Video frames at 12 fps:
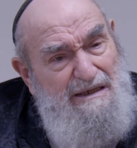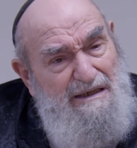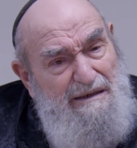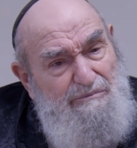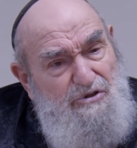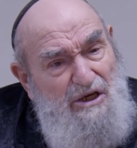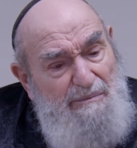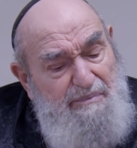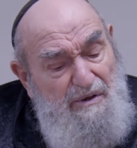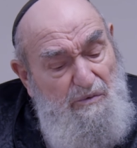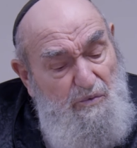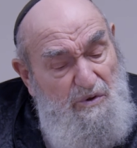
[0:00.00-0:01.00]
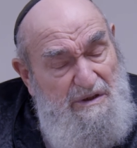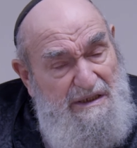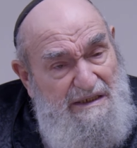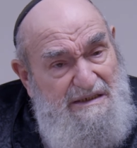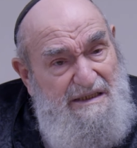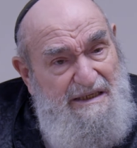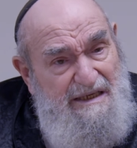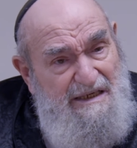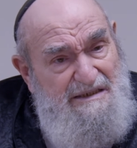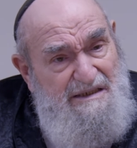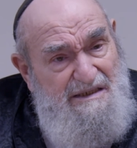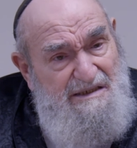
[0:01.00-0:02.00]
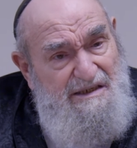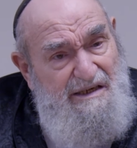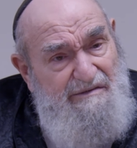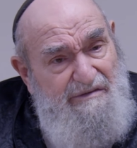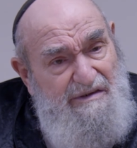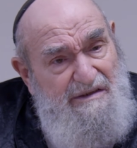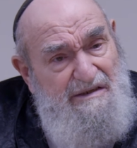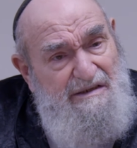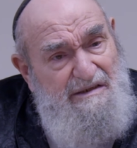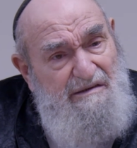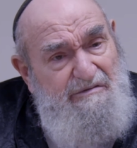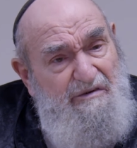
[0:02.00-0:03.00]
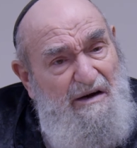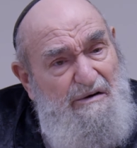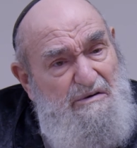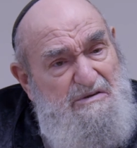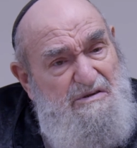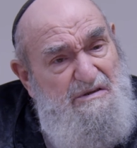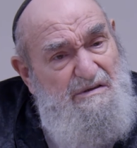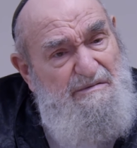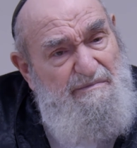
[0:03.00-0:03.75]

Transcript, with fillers: I'm chopping wood. That's the case that's given in the forest.